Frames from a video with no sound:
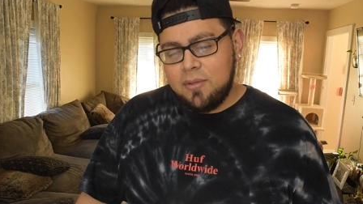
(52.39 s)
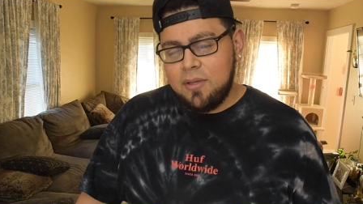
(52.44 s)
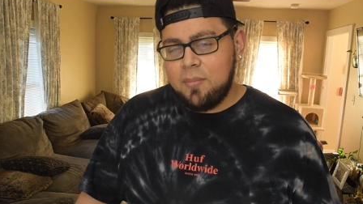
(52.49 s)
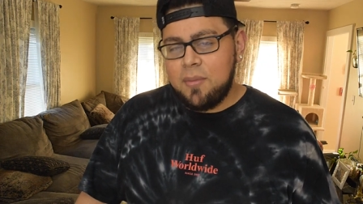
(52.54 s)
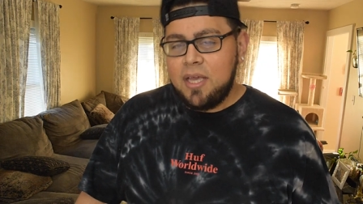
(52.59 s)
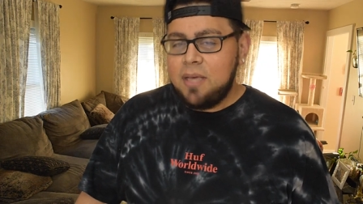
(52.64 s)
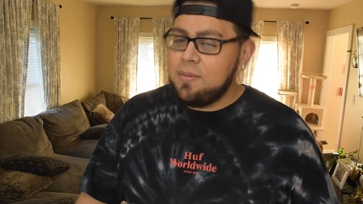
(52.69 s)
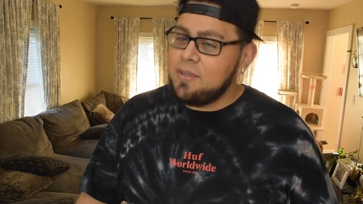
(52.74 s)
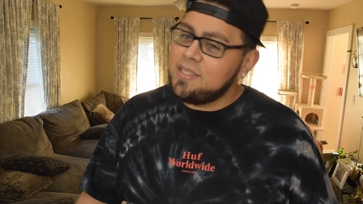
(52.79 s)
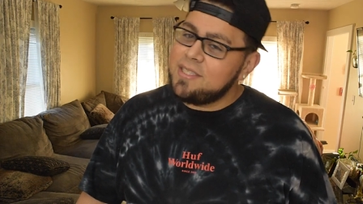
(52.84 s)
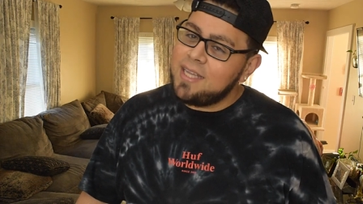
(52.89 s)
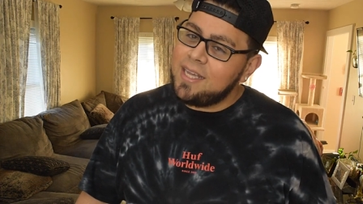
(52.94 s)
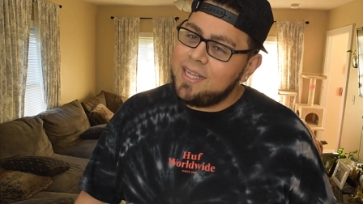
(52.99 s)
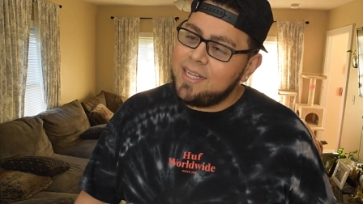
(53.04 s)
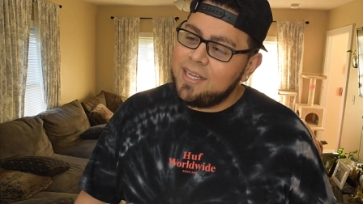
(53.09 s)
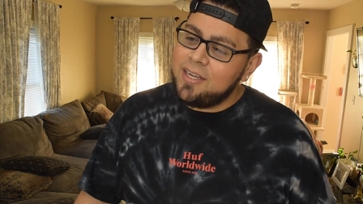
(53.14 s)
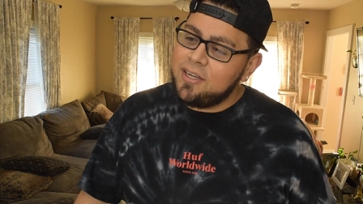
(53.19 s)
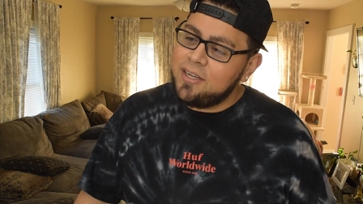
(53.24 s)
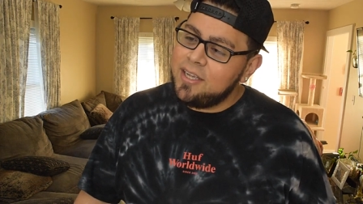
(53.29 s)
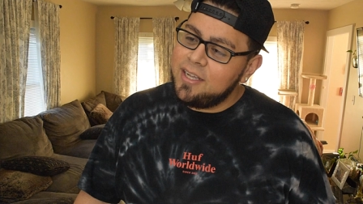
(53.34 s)
the baby's not
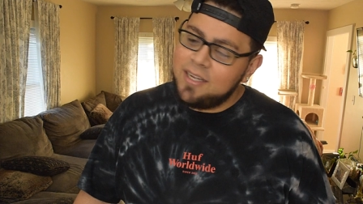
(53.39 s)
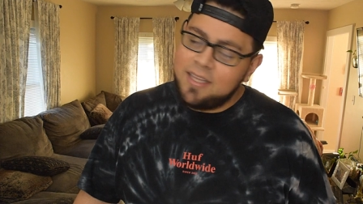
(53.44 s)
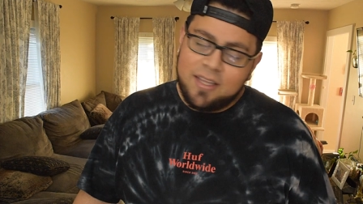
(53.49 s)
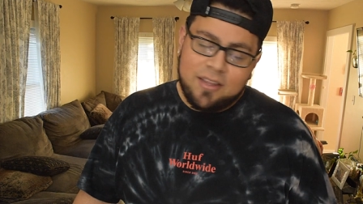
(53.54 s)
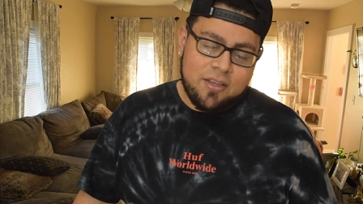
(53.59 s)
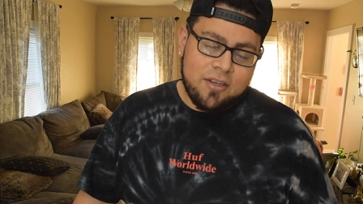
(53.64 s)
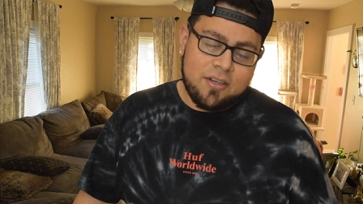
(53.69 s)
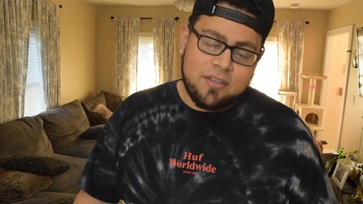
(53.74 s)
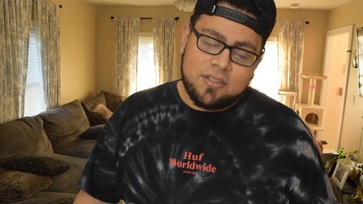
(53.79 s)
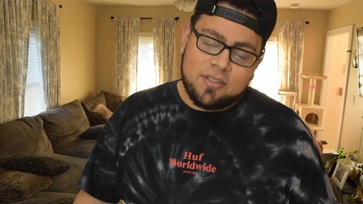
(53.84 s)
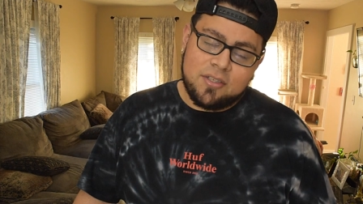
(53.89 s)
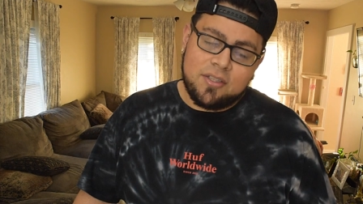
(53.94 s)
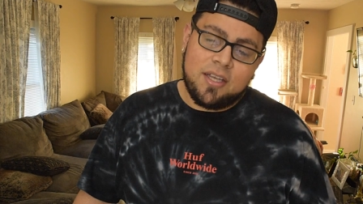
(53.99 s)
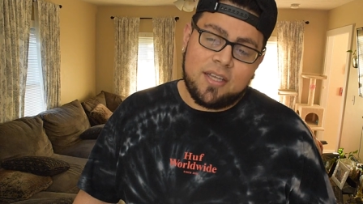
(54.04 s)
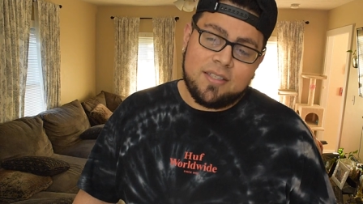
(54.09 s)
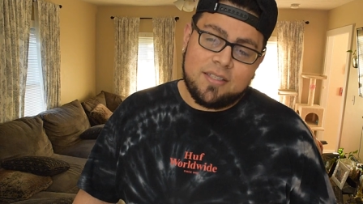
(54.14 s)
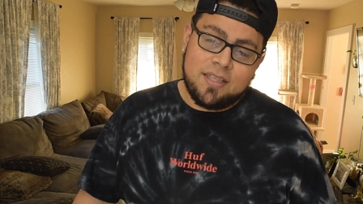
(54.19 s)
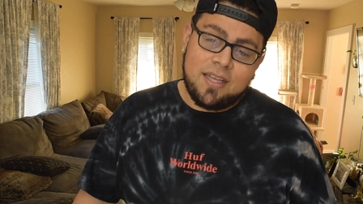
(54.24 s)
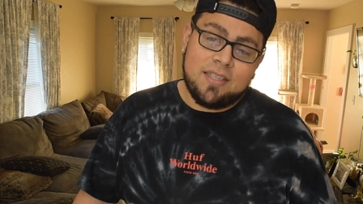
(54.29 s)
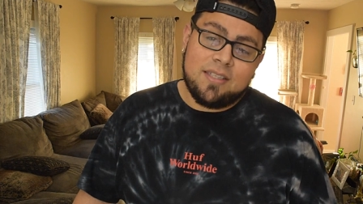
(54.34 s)
here yet either so
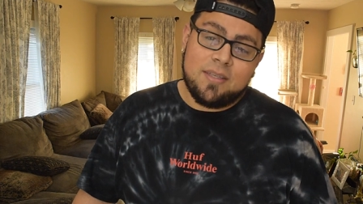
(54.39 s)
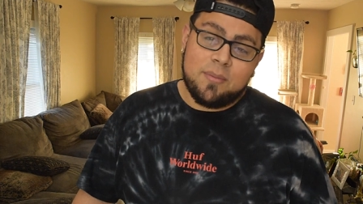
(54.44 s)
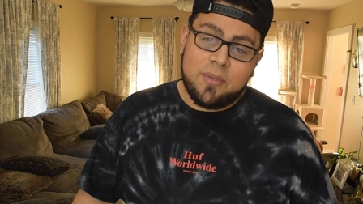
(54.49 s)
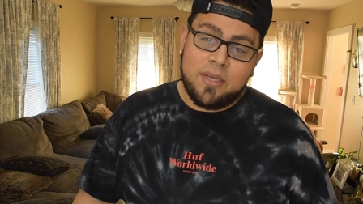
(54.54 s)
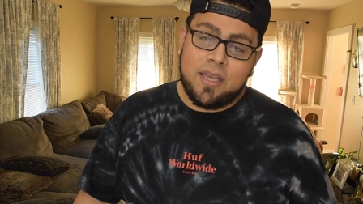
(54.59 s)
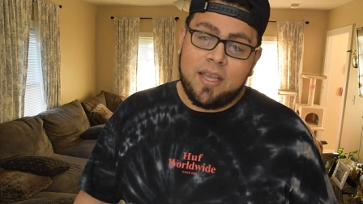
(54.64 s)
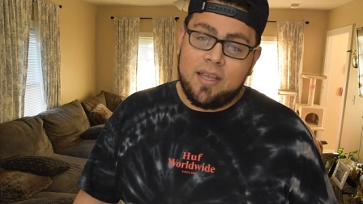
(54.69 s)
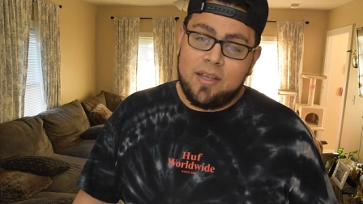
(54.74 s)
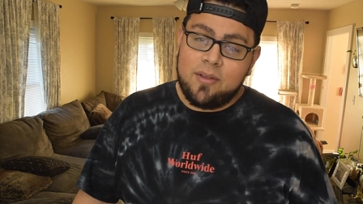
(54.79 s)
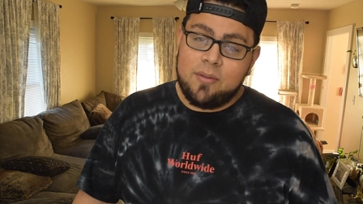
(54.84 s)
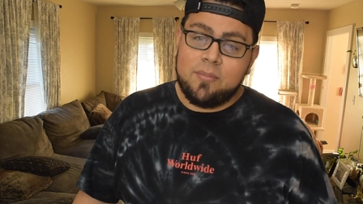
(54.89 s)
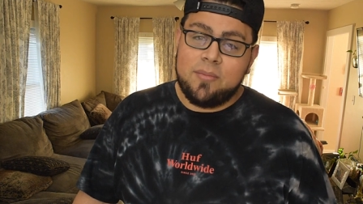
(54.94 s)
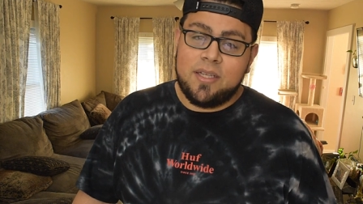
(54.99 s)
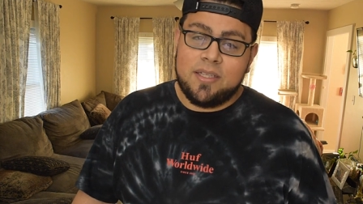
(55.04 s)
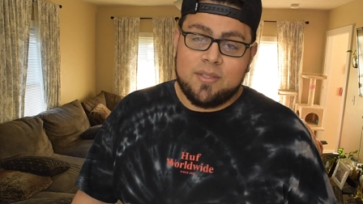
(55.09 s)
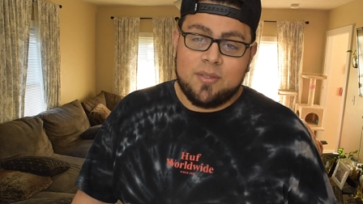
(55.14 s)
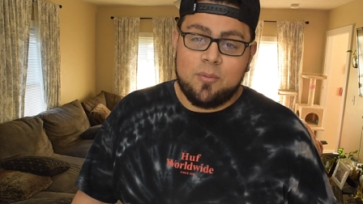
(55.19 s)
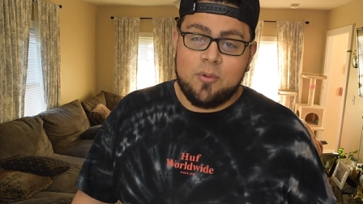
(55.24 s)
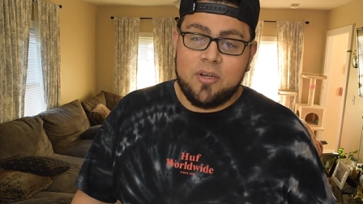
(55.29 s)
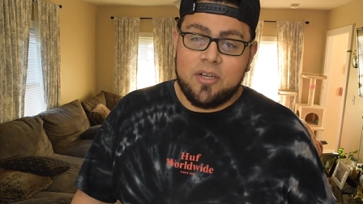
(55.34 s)
that that's a big help
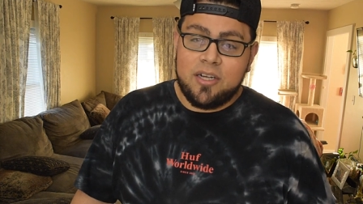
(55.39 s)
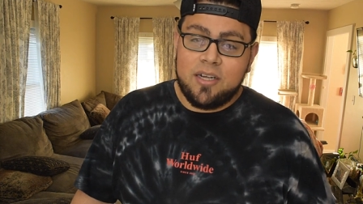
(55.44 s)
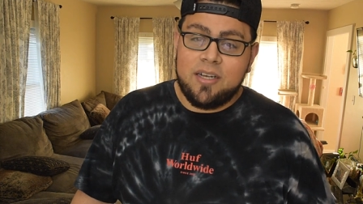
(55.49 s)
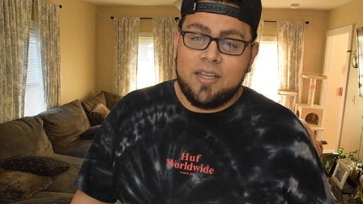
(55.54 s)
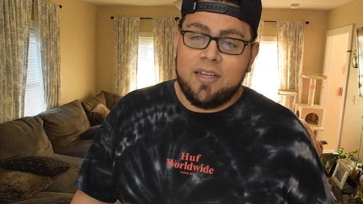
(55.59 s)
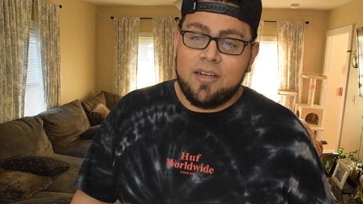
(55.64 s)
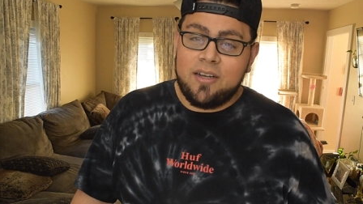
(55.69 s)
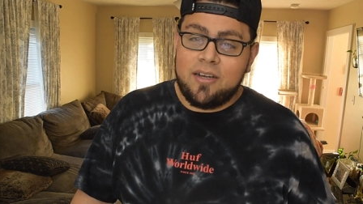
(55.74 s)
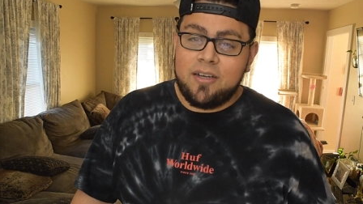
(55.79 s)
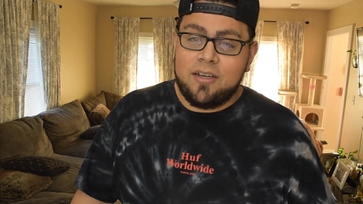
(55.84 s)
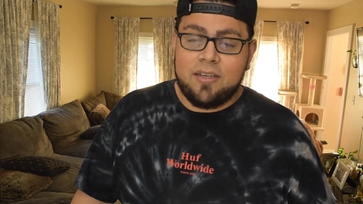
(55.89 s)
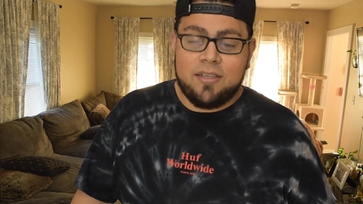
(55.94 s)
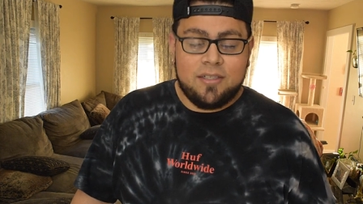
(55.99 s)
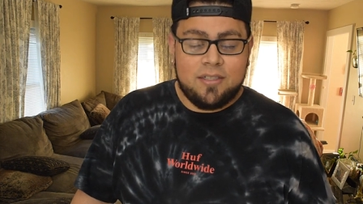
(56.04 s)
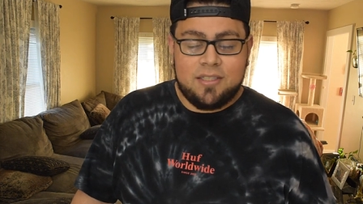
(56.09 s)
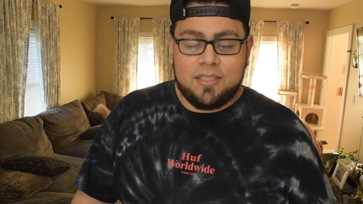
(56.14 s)
that's we're gonna need her